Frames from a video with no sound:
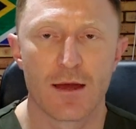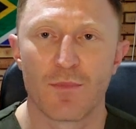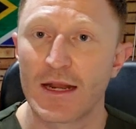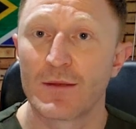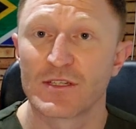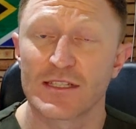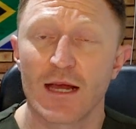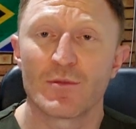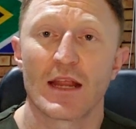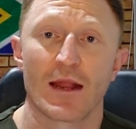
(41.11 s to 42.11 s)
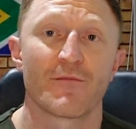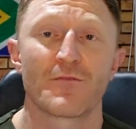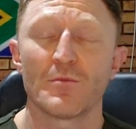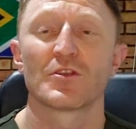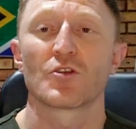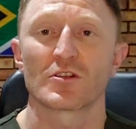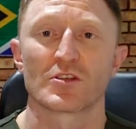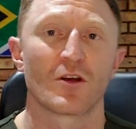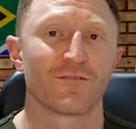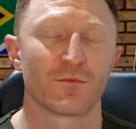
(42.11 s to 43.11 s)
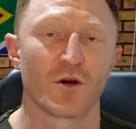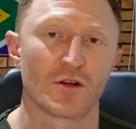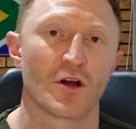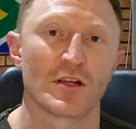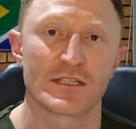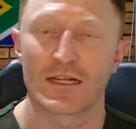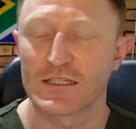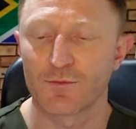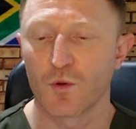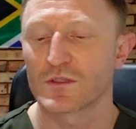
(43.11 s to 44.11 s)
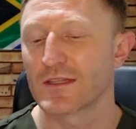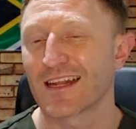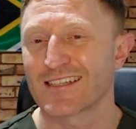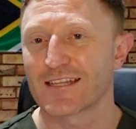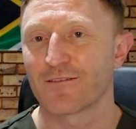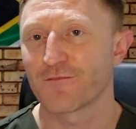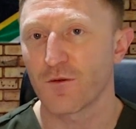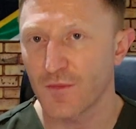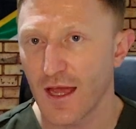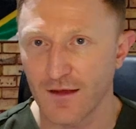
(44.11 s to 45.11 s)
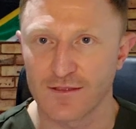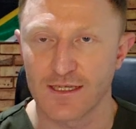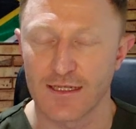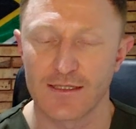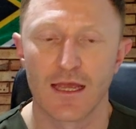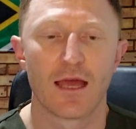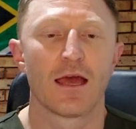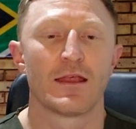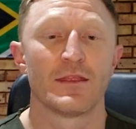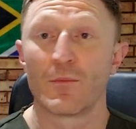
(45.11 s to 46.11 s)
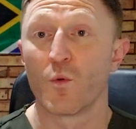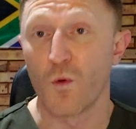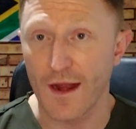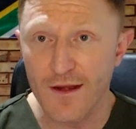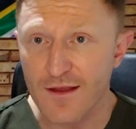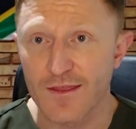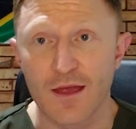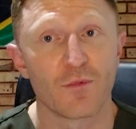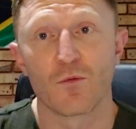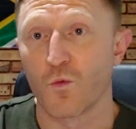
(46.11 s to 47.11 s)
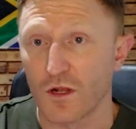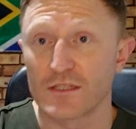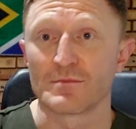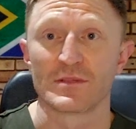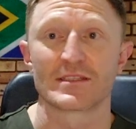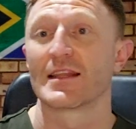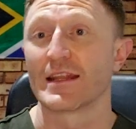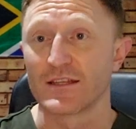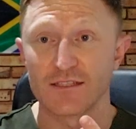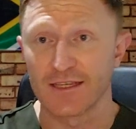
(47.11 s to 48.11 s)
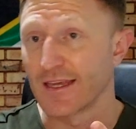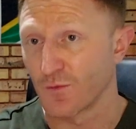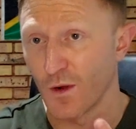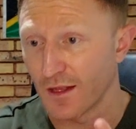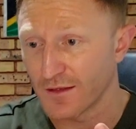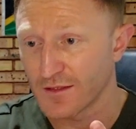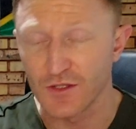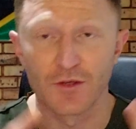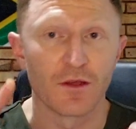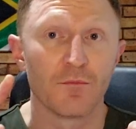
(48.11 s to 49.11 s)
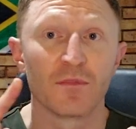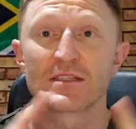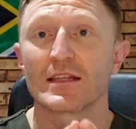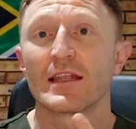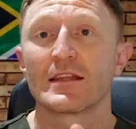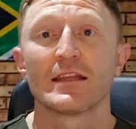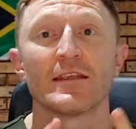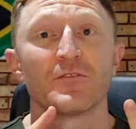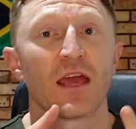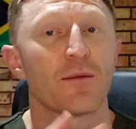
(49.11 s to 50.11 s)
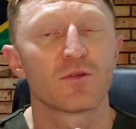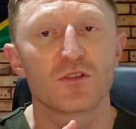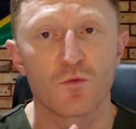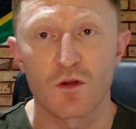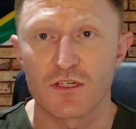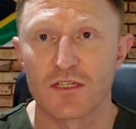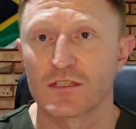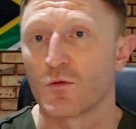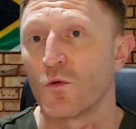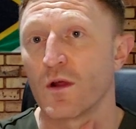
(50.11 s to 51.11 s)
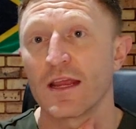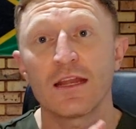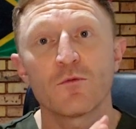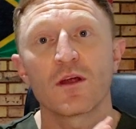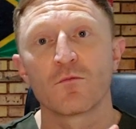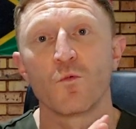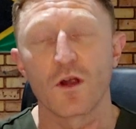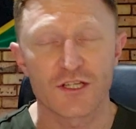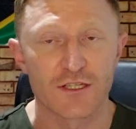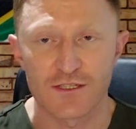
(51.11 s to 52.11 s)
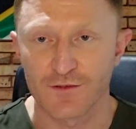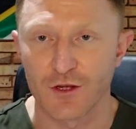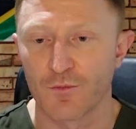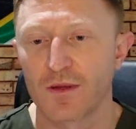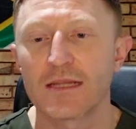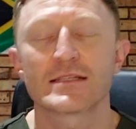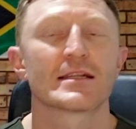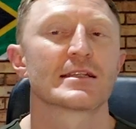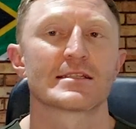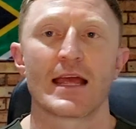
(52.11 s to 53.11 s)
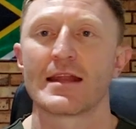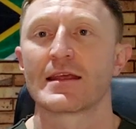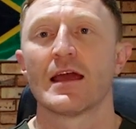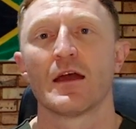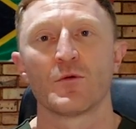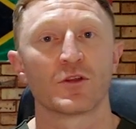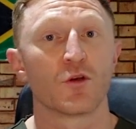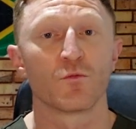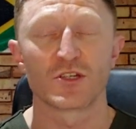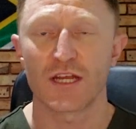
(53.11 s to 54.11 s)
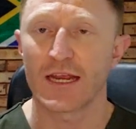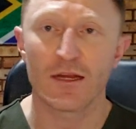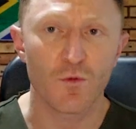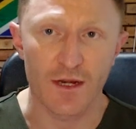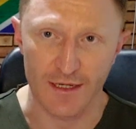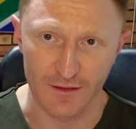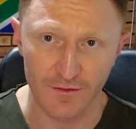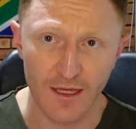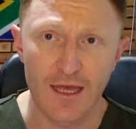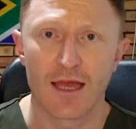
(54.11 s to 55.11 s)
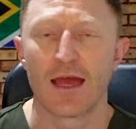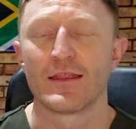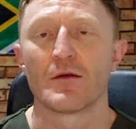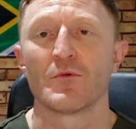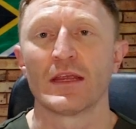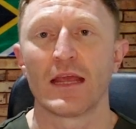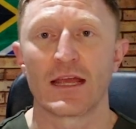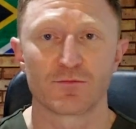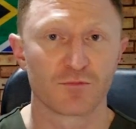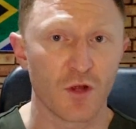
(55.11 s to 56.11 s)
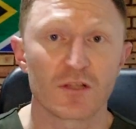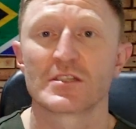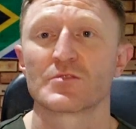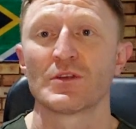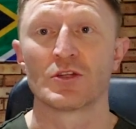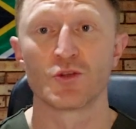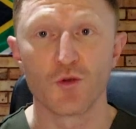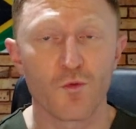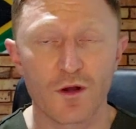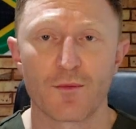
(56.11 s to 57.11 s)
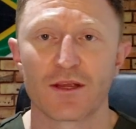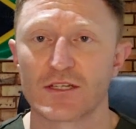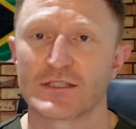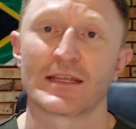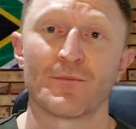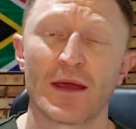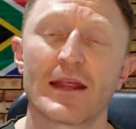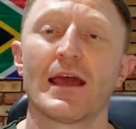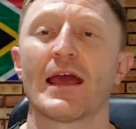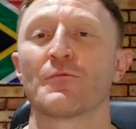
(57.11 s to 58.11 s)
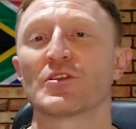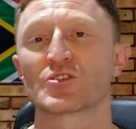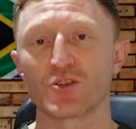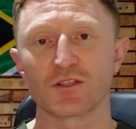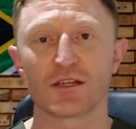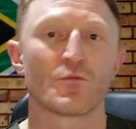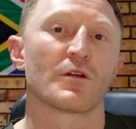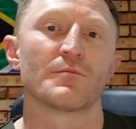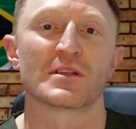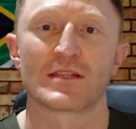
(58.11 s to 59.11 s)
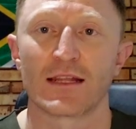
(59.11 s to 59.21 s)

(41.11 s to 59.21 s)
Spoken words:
My name is Simon and I'm from the Dr. Coffee Podcast, and it's important that I state from the outset, number one, that we want Mr. London to get well. So Mr. London, if you happen to watch this or anyone watching this video, please understand we don't wish anyone ill, and that we as doctors, we do want our patients to get better, and we certainly want Mr.